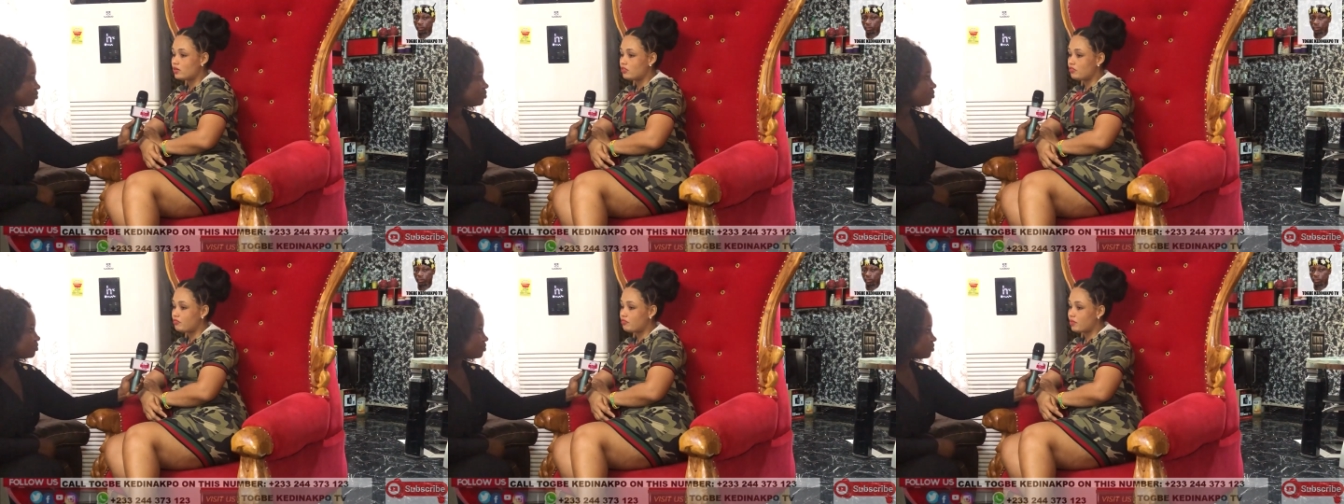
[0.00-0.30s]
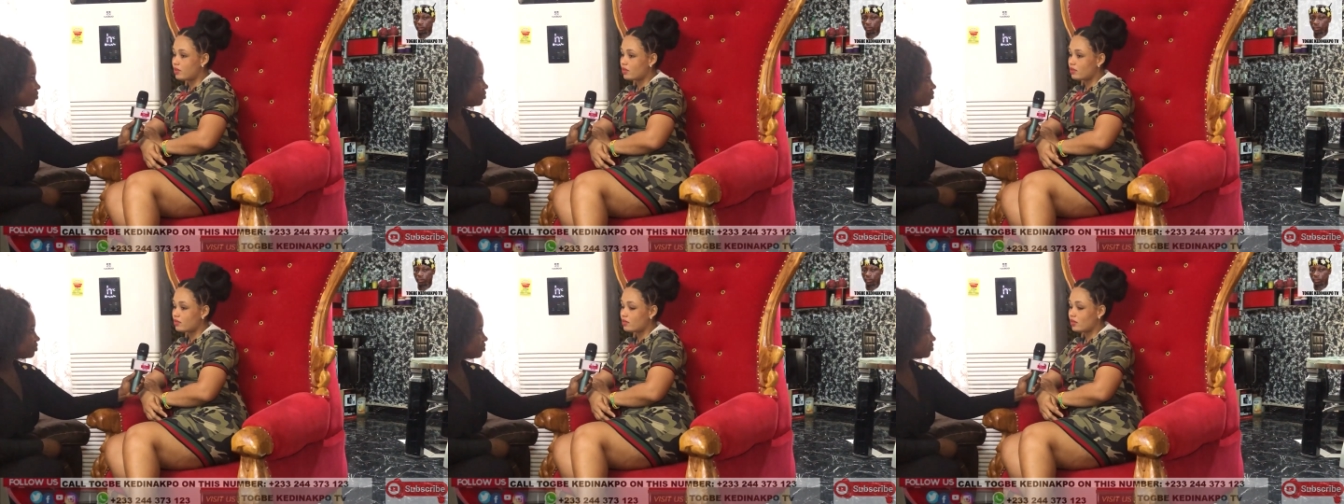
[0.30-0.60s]
give
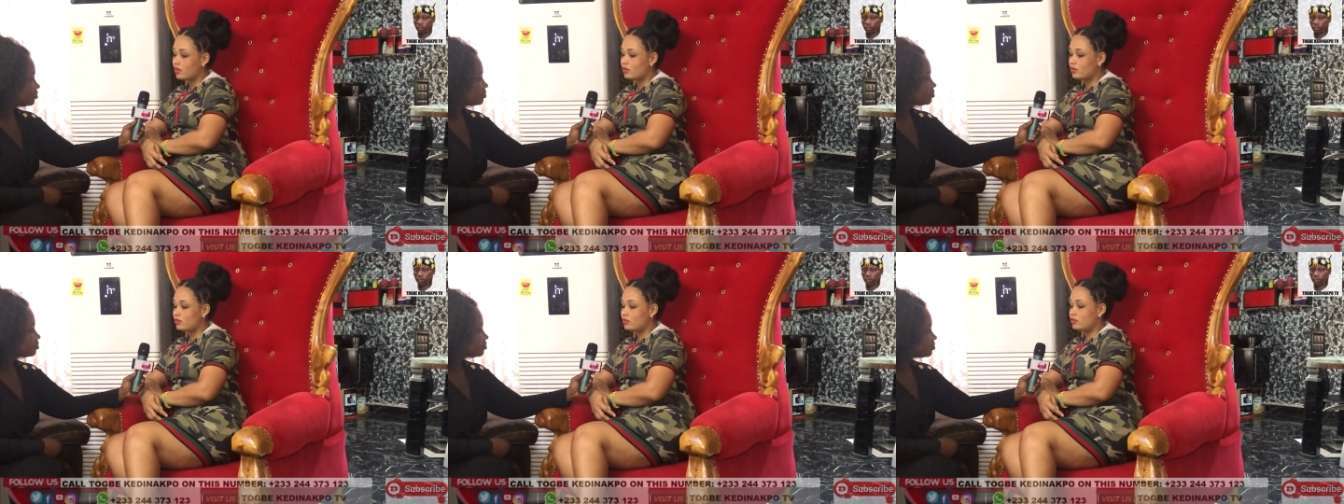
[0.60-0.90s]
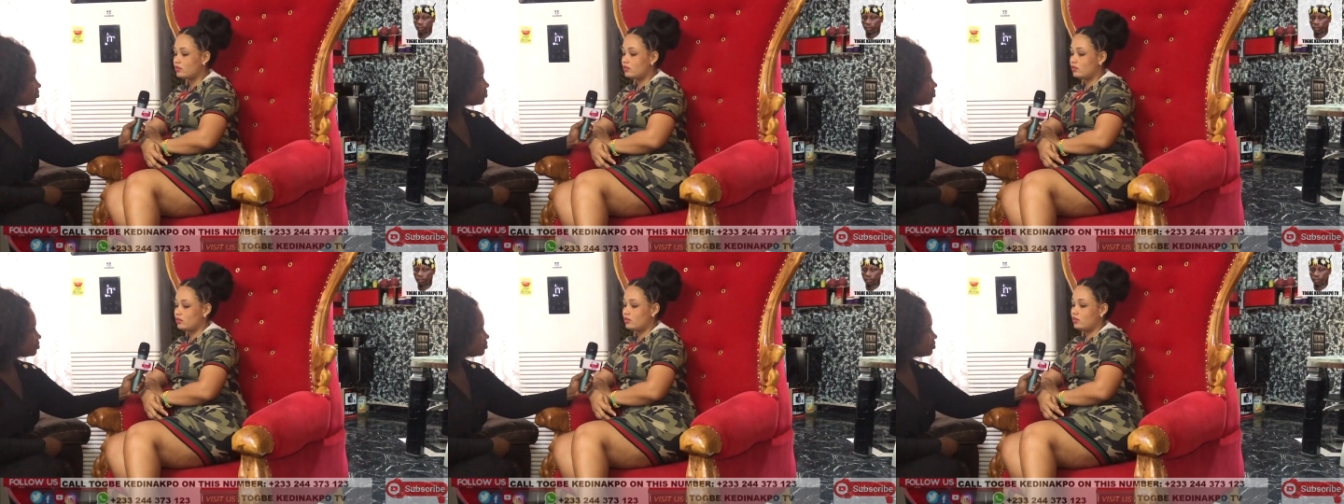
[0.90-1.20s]
birth and
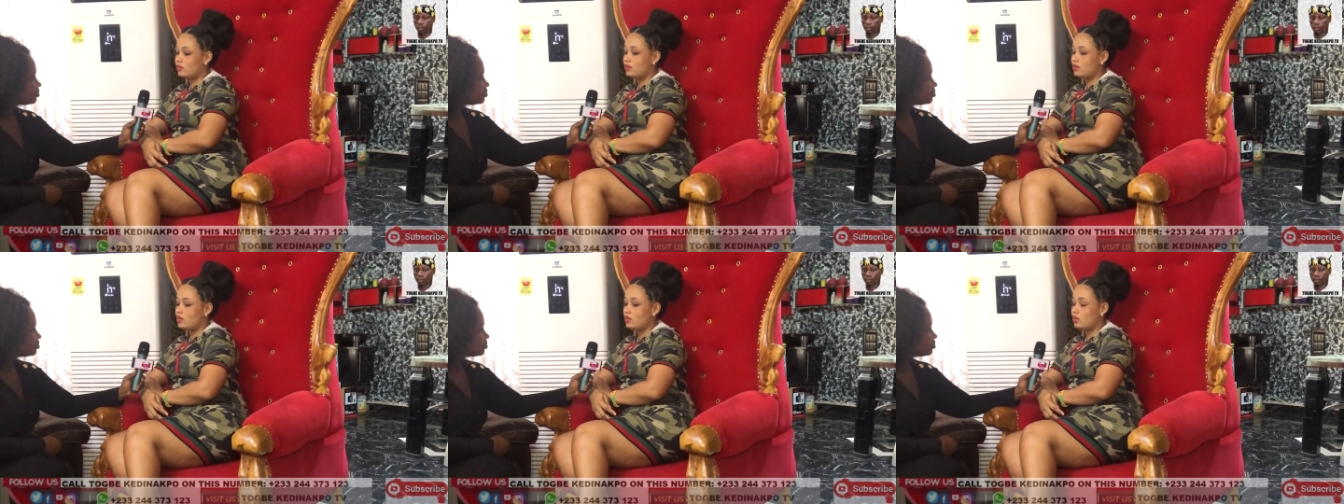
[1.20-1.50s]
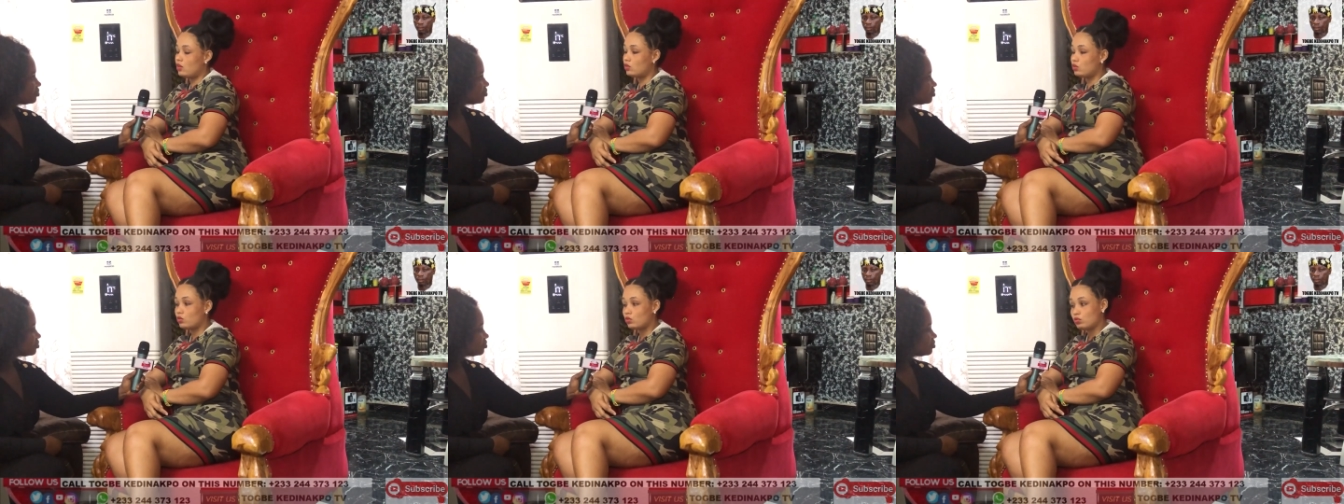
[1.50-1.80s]

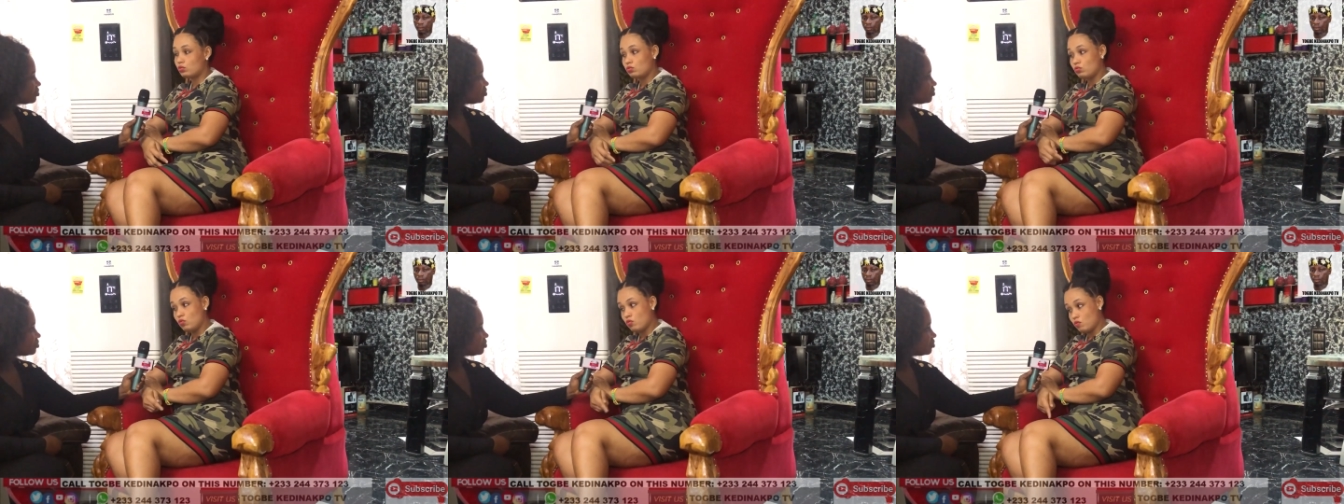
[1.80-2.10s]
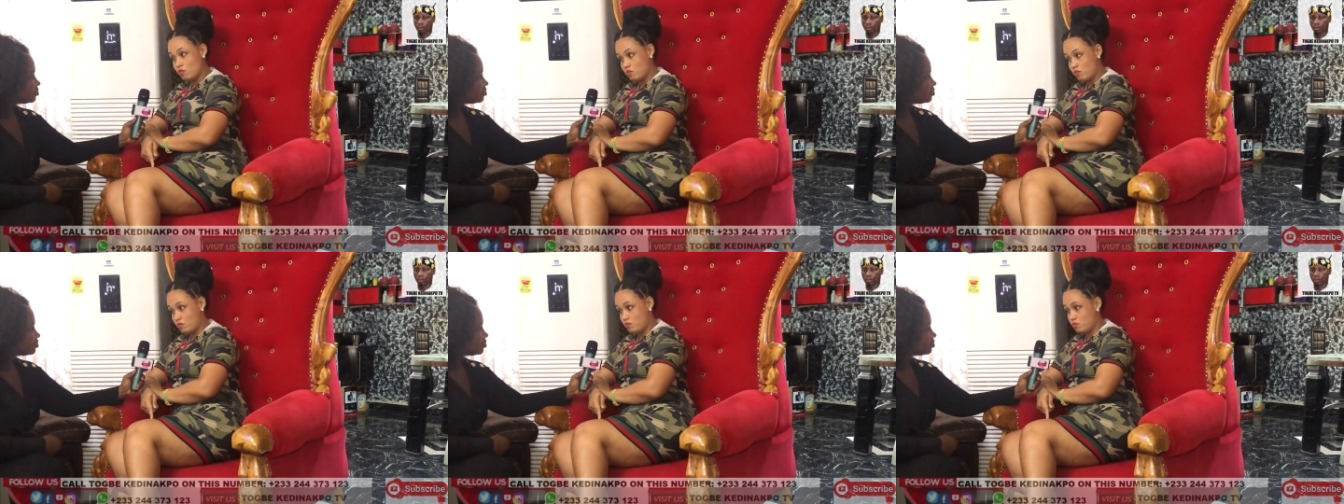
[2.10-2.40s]
others who.